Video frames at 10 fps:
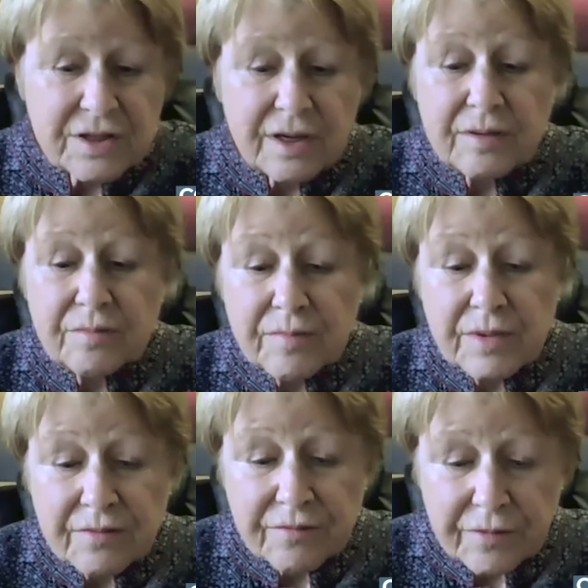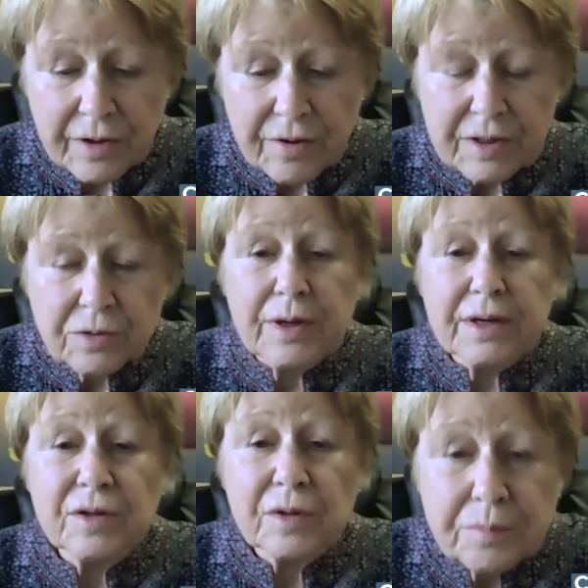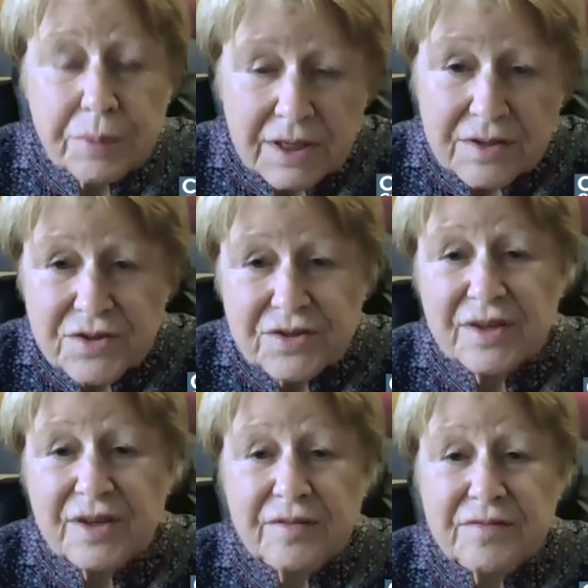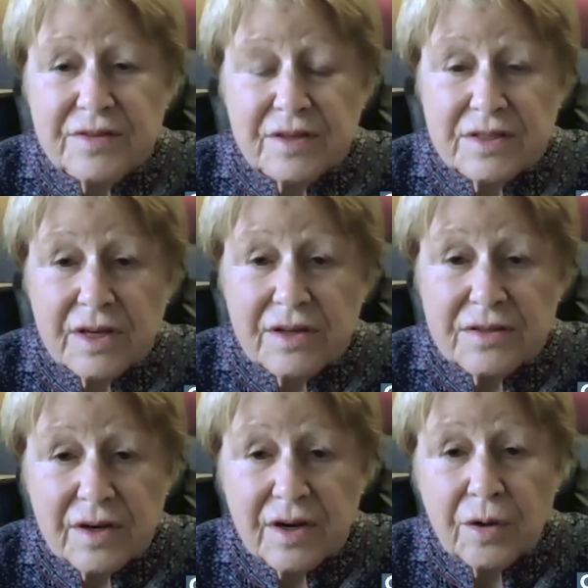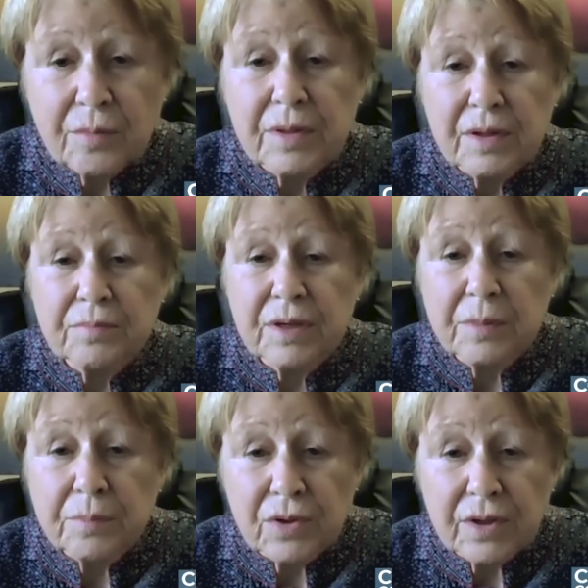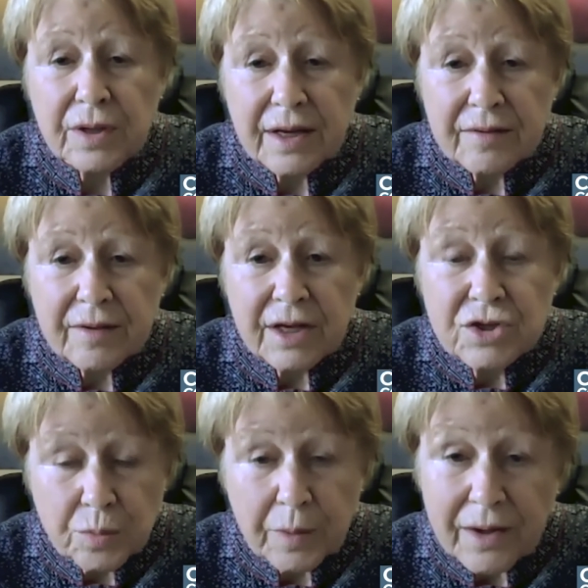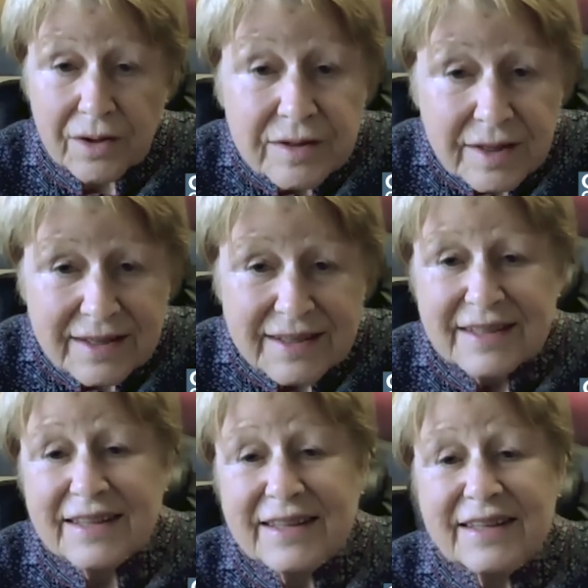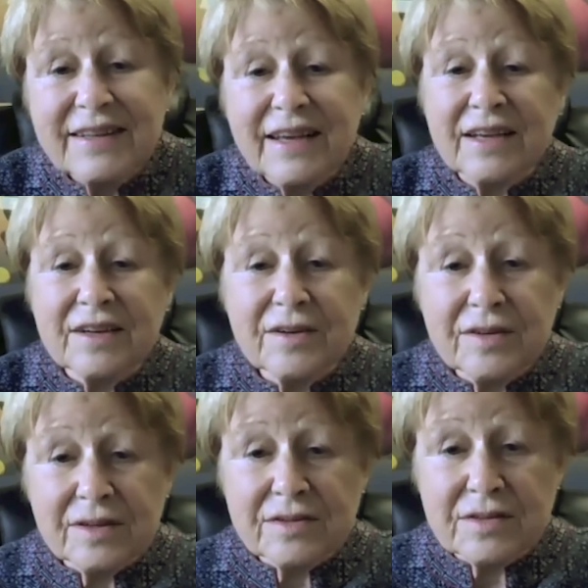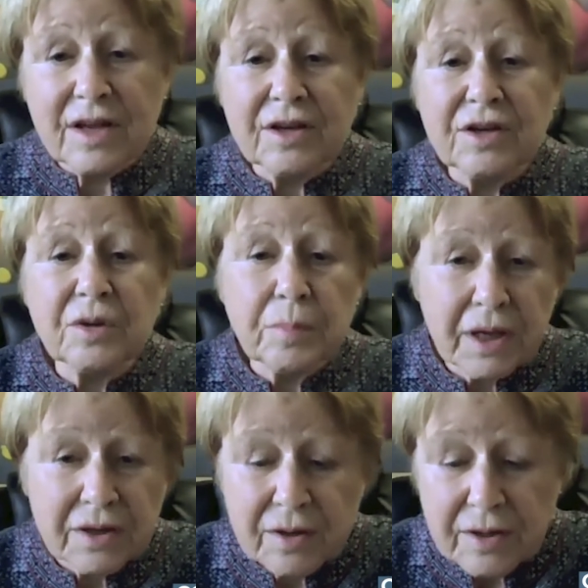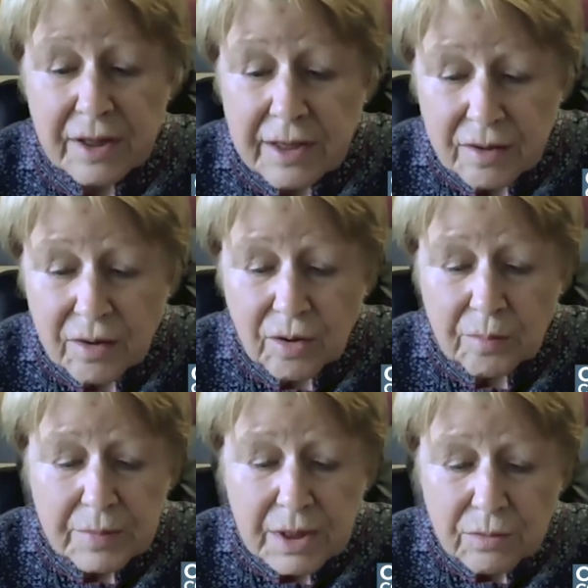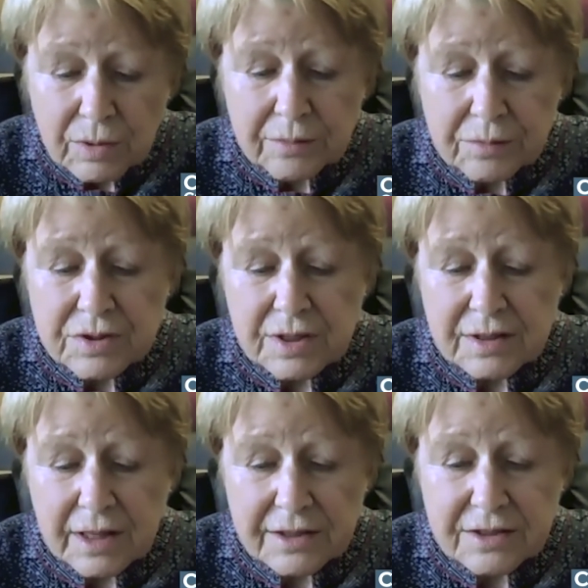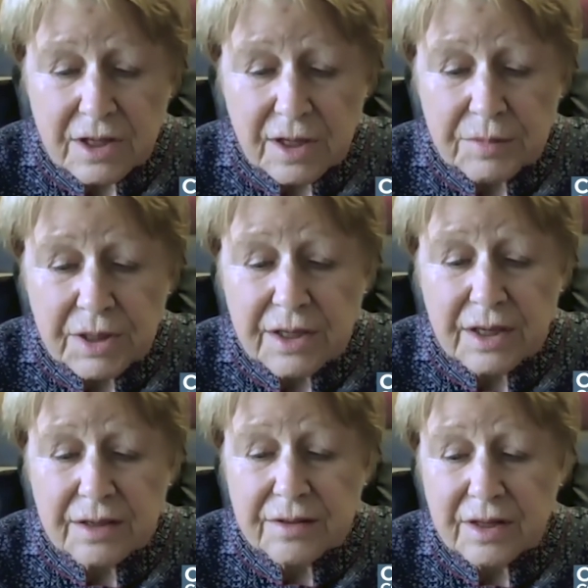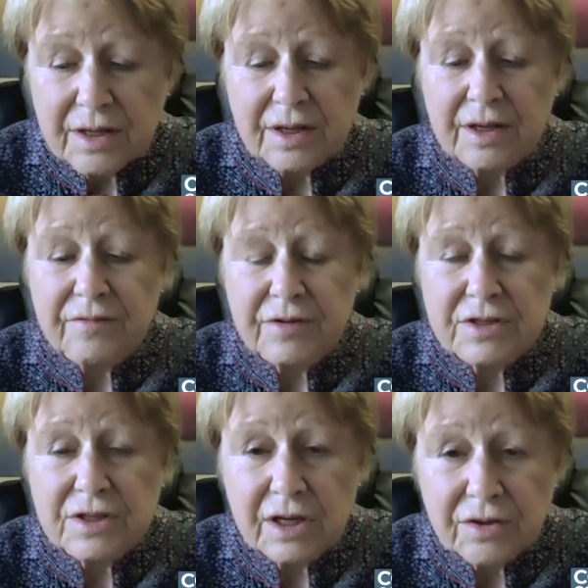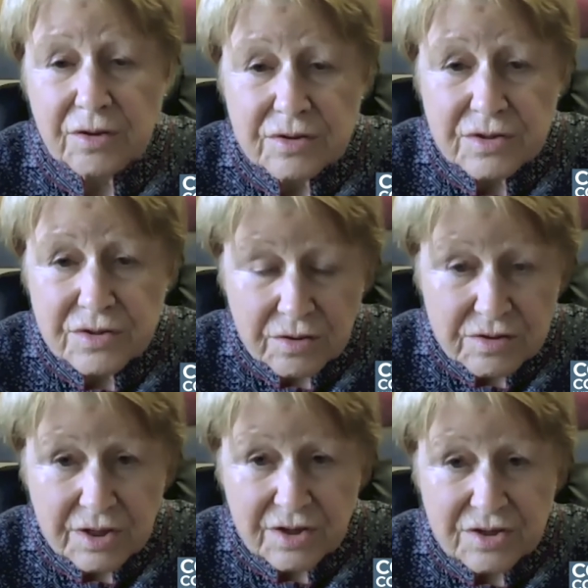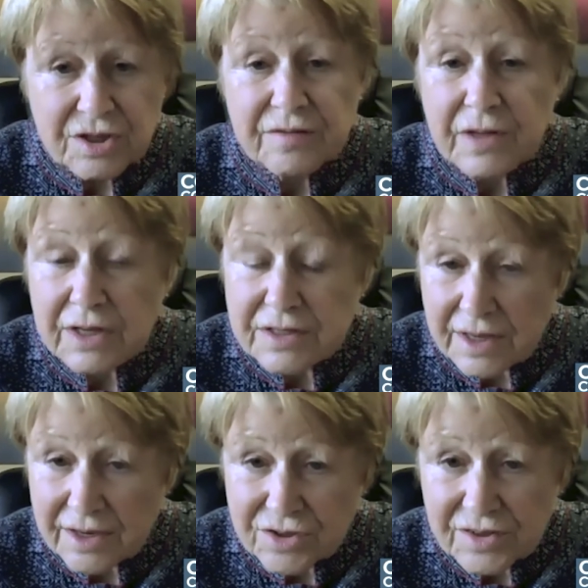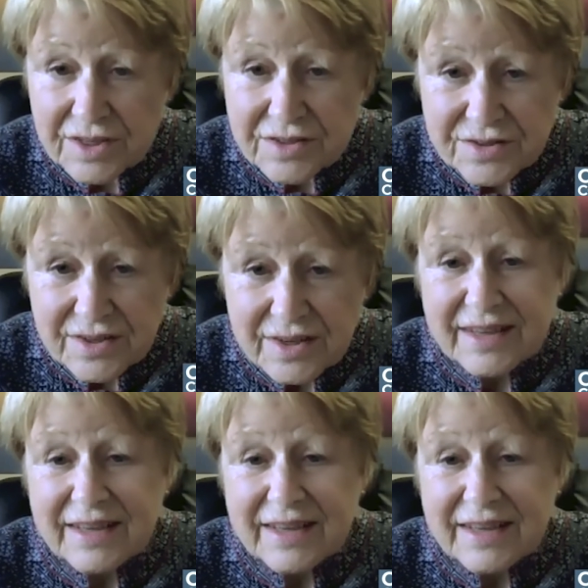a very critical piece of success in helping people age well and stay independent at home. Well, I was at that time leading the Visiting Nurse Association of Los Angeles.